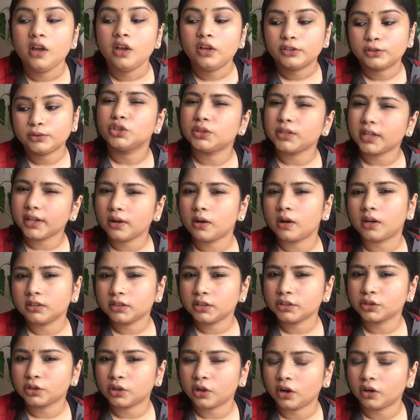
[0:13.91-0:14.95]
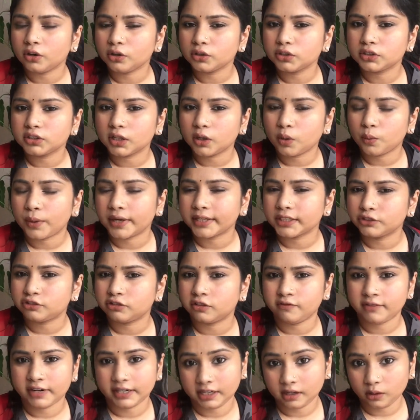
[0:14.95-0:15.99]
So I got this contour stick once
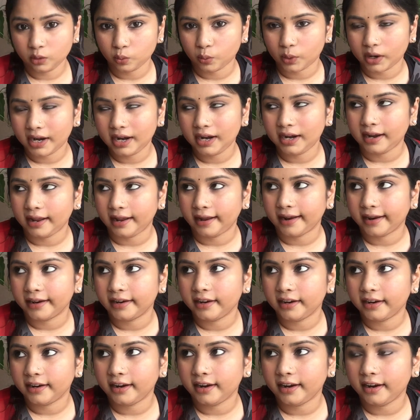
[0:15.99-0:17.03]
from Wet n Wild, and